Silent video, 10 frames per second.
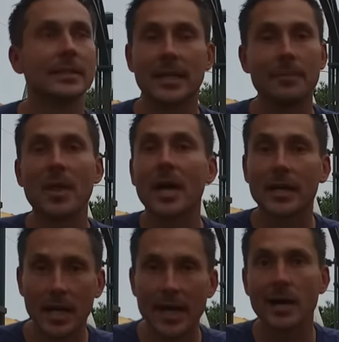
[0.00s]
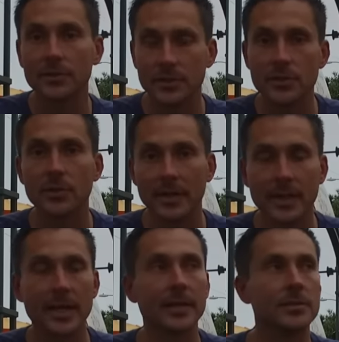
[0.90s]
I'm not cut out to doing
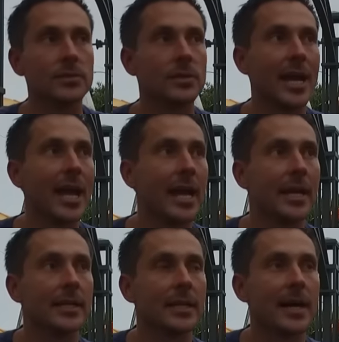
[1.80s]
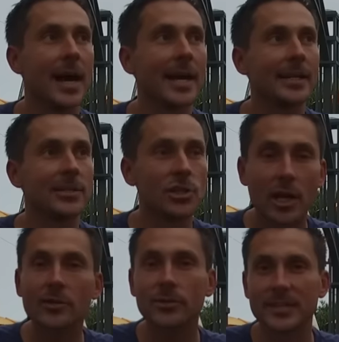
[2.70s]
this. And I
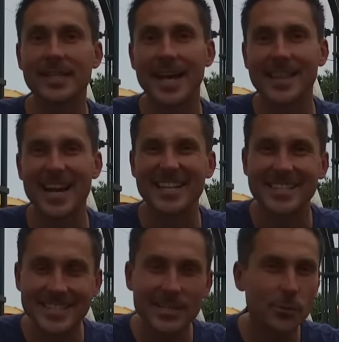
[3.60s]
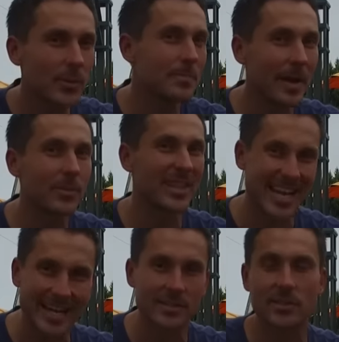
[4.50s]
chuckle today that I still remember the
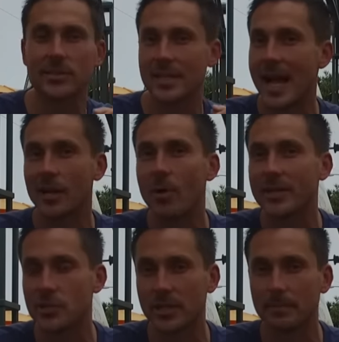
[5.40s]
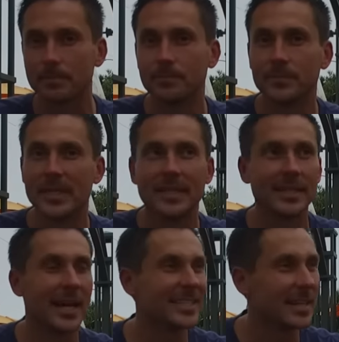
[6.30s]
answer to that question.
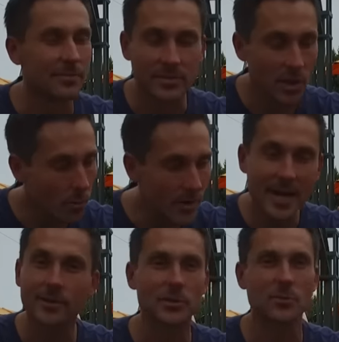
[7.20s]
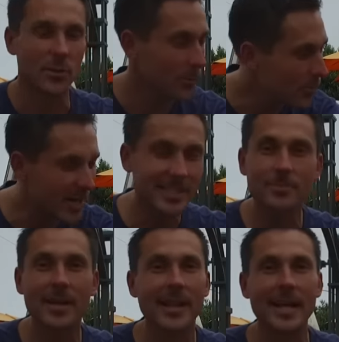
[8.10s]
I said, if no one else for the rest of
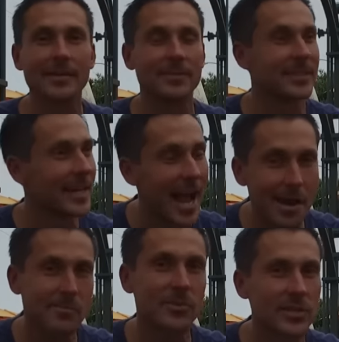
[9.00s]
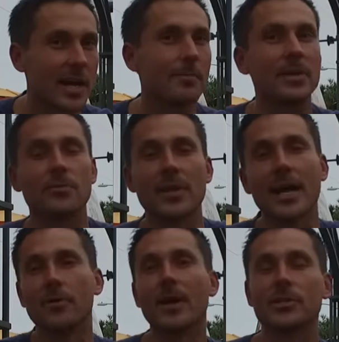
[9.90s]
my life is gonna ever stump me for
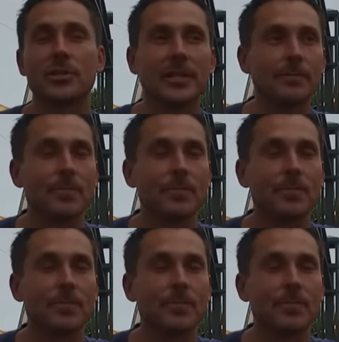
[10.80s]
that question.